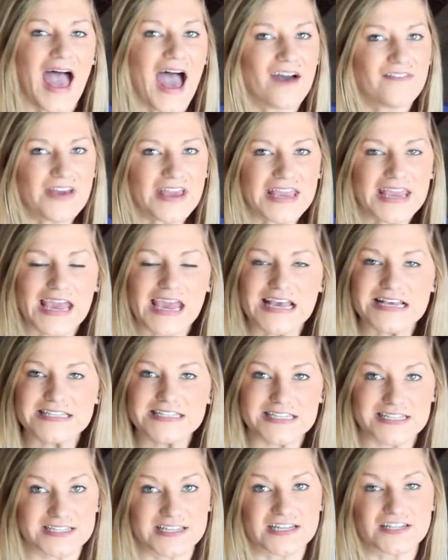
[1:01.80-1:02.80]
Having a
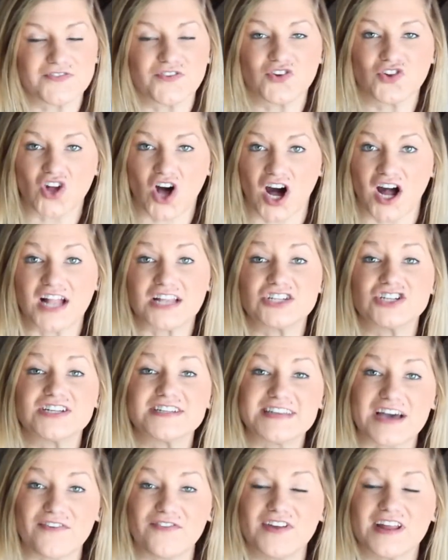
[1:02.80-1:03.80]
successful launch
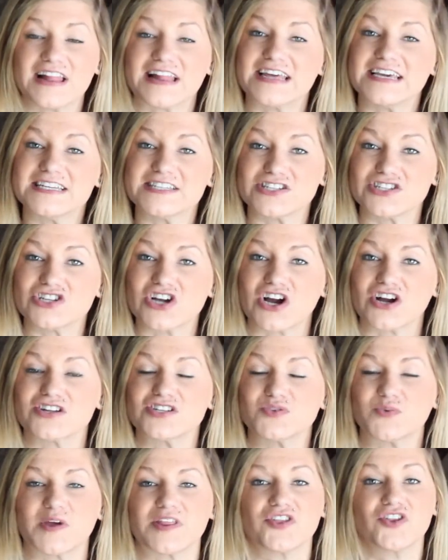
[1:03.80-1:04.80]
definitely
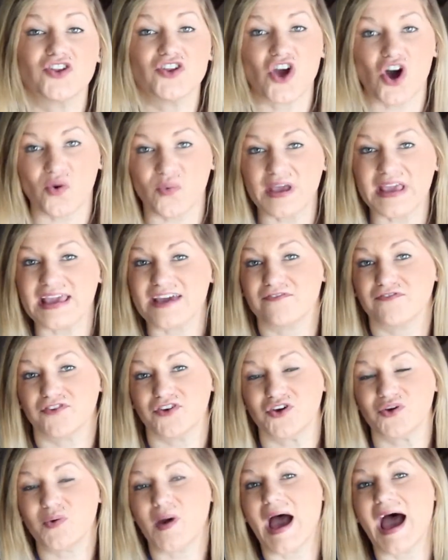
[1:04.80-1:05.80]
starts with knowing if
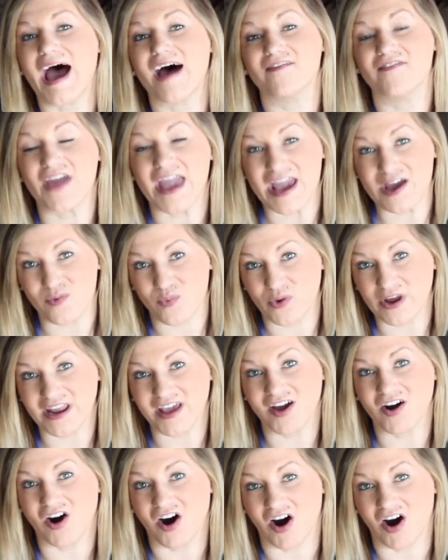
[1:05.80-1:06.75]
you have a winning